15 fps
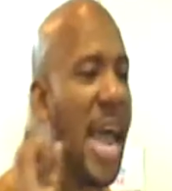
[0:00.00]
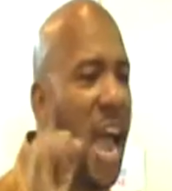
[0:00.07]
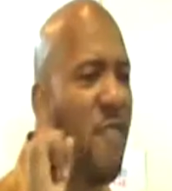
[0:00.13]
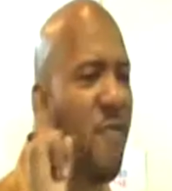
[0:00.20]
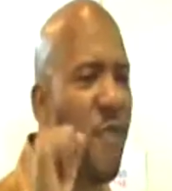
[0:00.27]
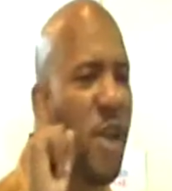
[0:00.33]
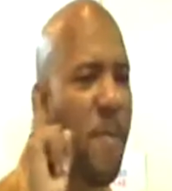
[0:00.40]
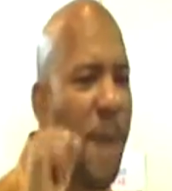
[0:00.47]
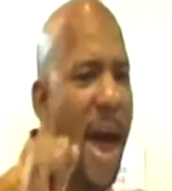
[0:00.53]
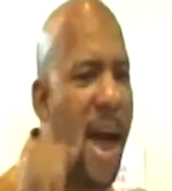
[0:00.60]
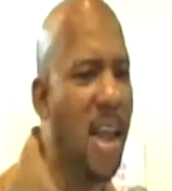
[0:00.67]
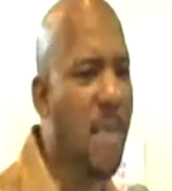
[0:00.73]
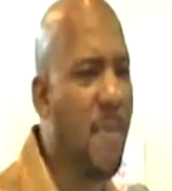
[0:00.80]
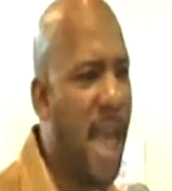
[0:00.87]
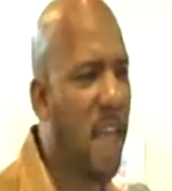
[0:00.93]

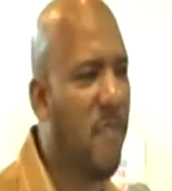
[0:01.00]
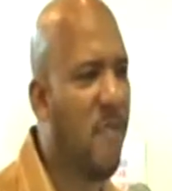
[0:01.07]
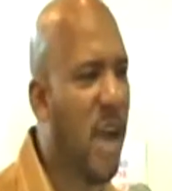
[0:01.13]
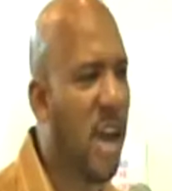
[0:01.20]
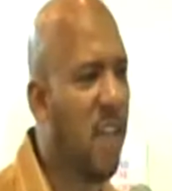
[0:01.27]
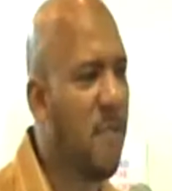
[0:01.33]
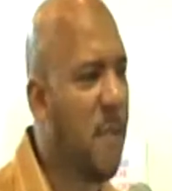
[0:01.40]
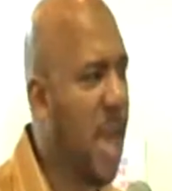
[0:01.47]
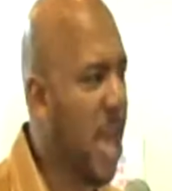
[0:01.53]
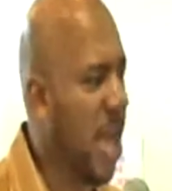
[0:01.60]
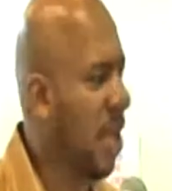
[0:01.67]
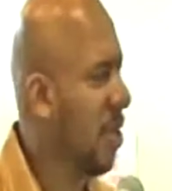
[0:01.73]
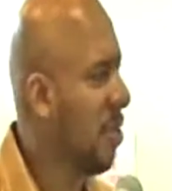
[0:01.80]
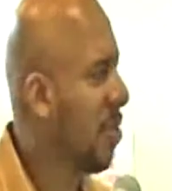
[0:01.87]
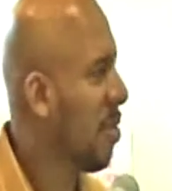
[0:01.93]
Everybody made fun of
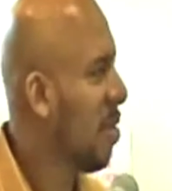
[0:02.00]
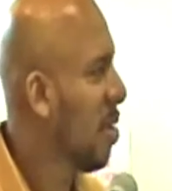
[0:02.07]
me,